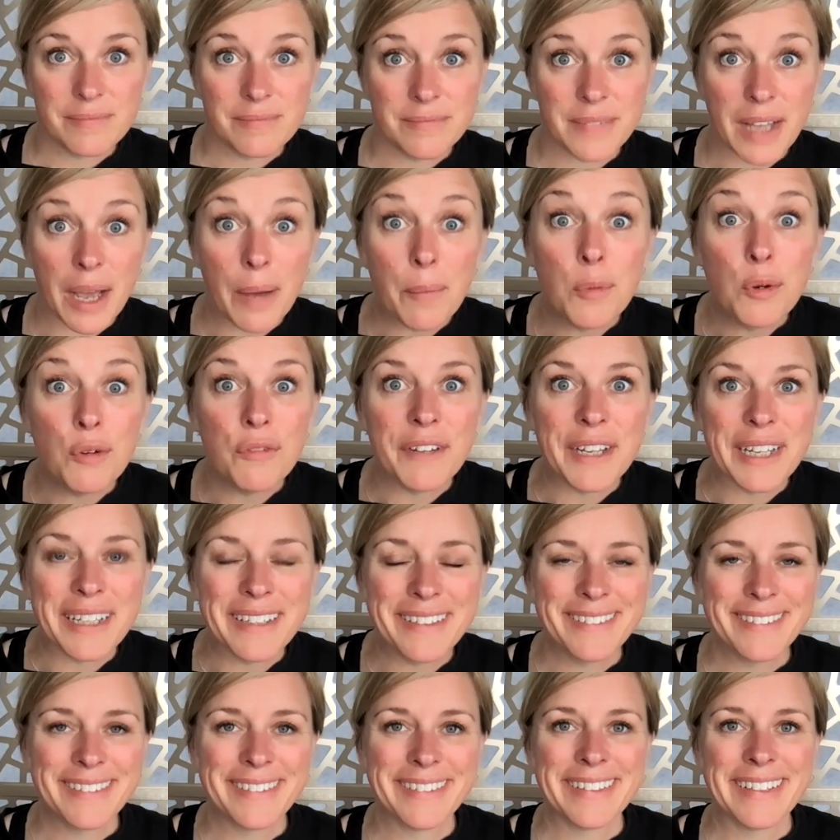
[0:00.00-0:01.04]
not
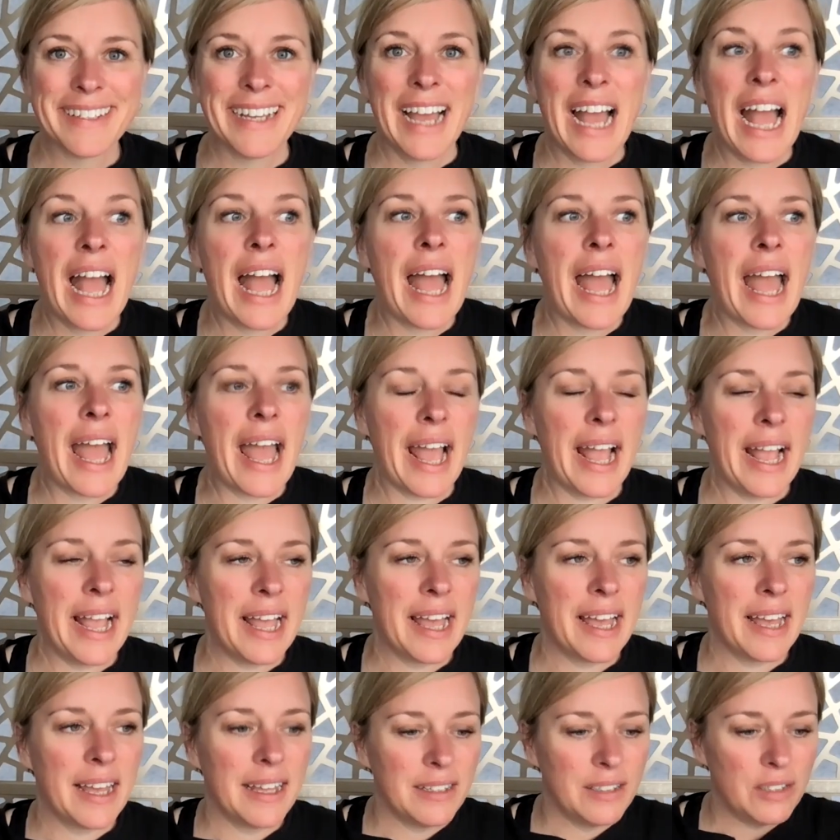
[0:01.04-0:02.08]
moving,
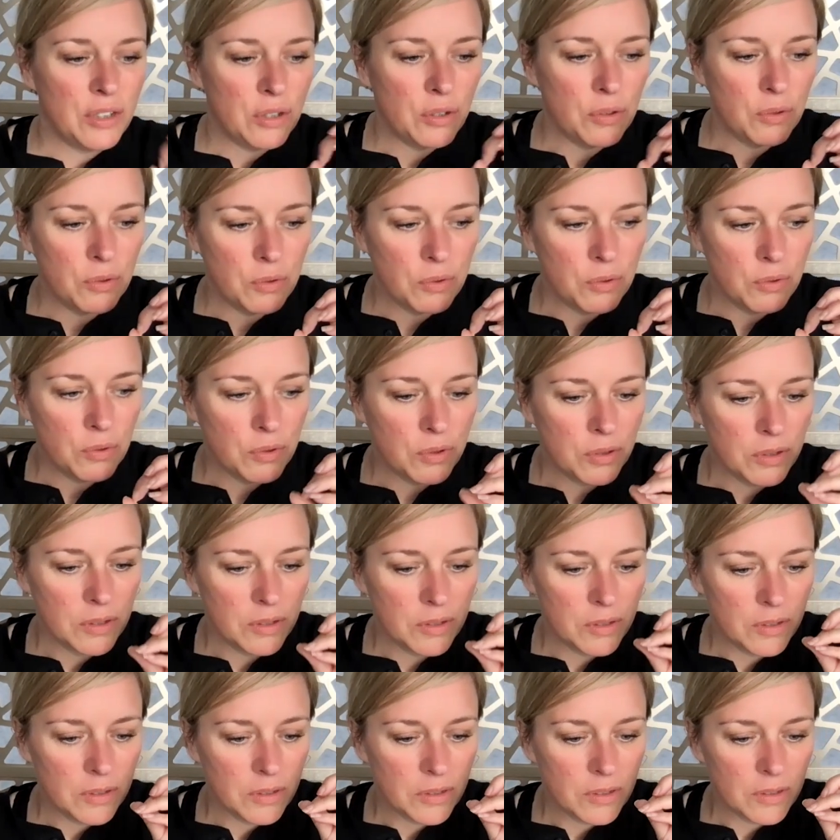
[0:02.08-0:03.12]
and you
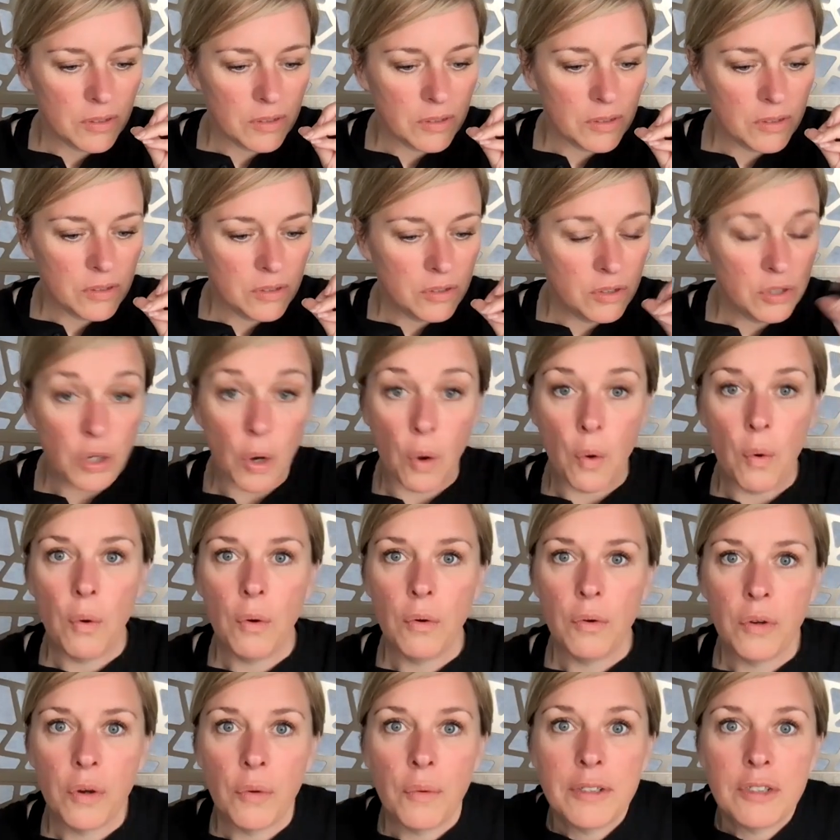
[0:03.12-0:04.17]
don't
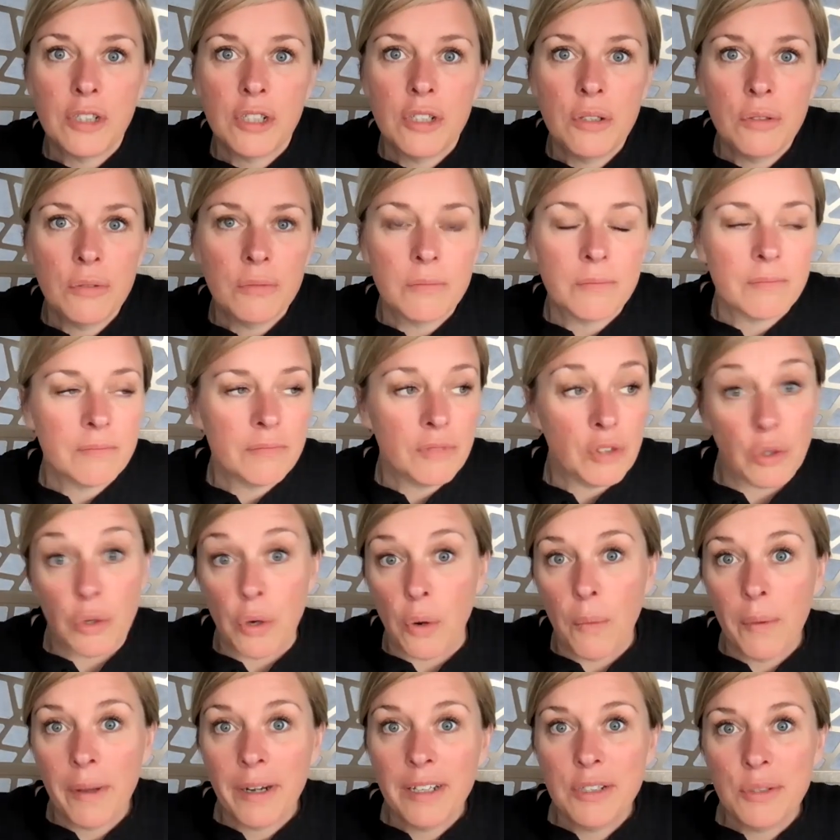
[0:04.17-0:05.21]
know what to do. You
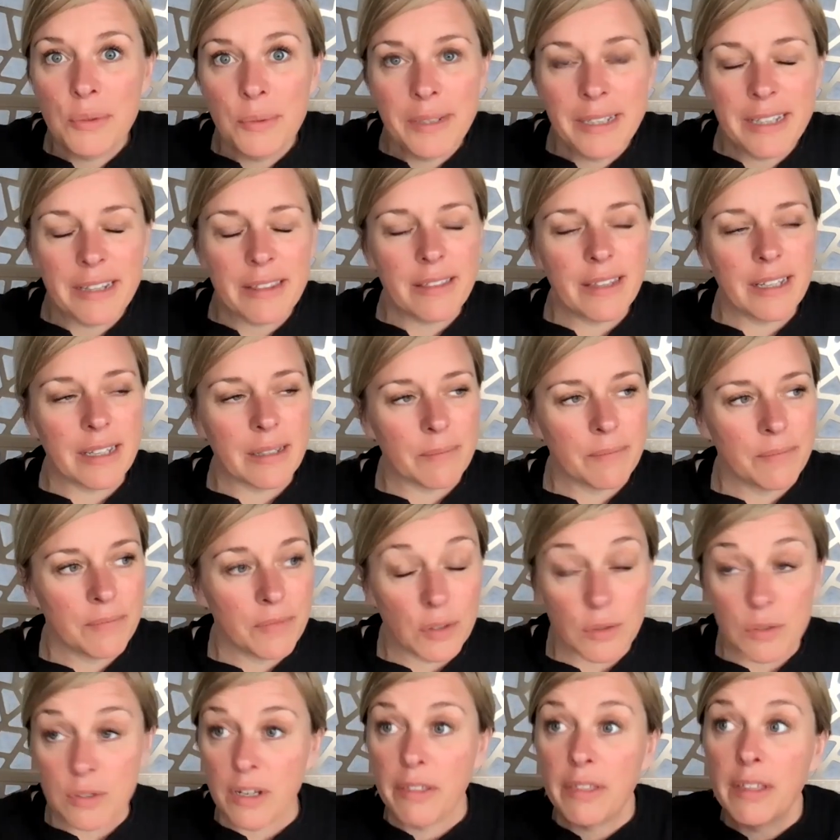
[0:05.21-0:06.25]
don't want to do anything.
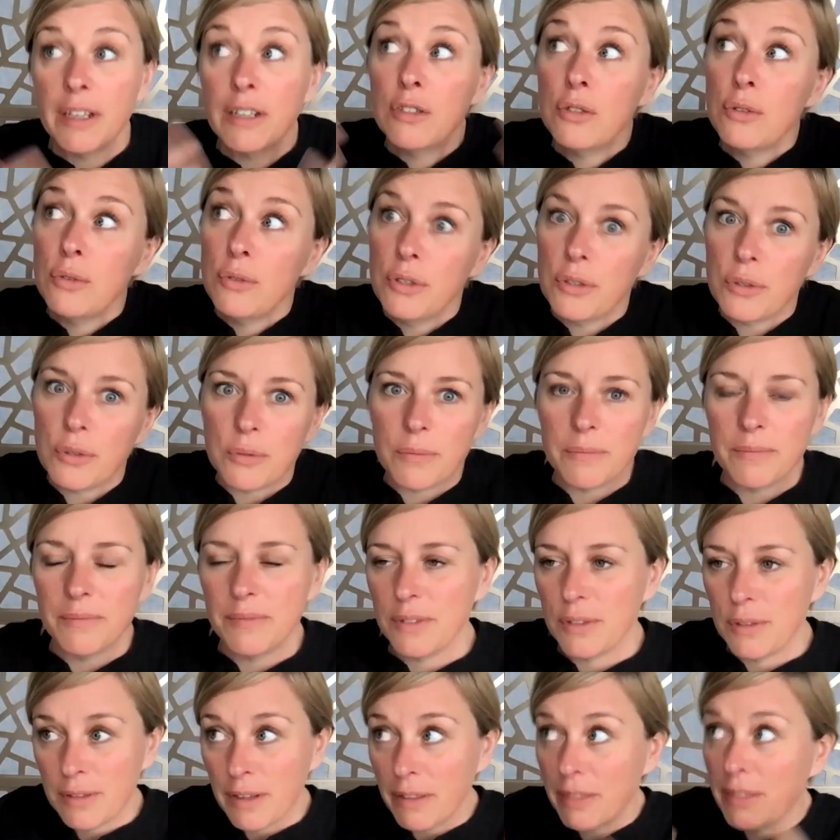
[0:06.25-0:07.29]
There's nothing to do.
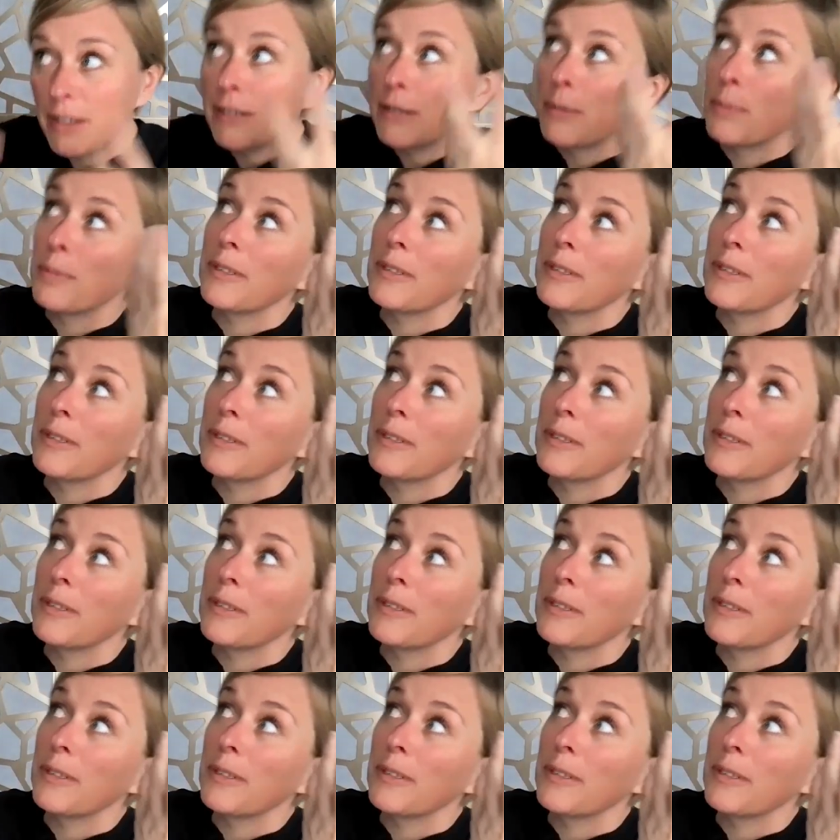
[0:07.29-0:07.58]
Nothing's